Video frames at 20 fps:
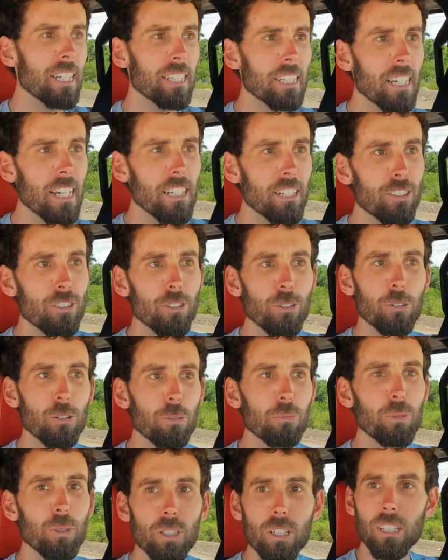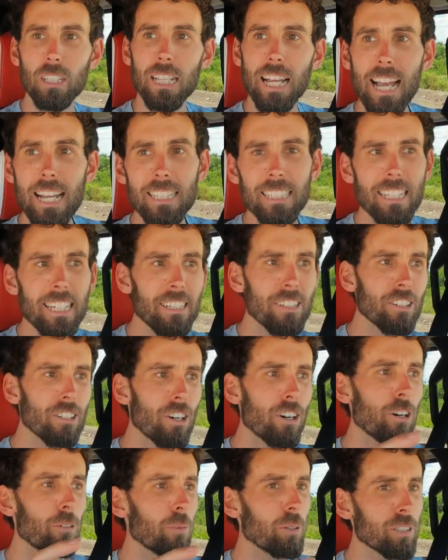then again, a normal
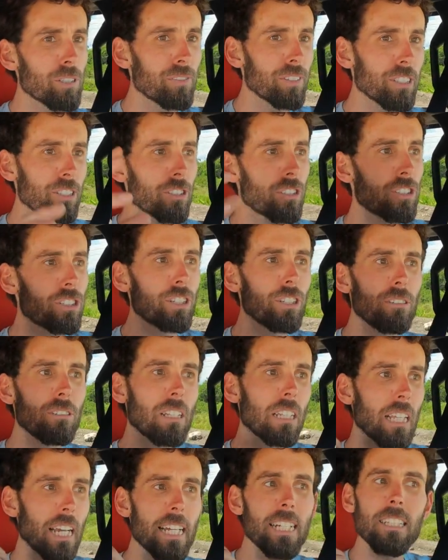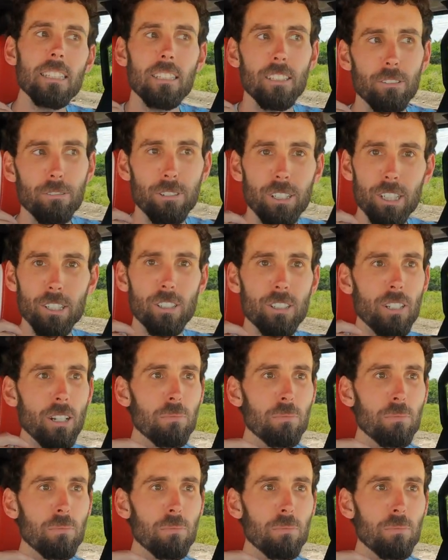Gladiator almost feels too light at the rear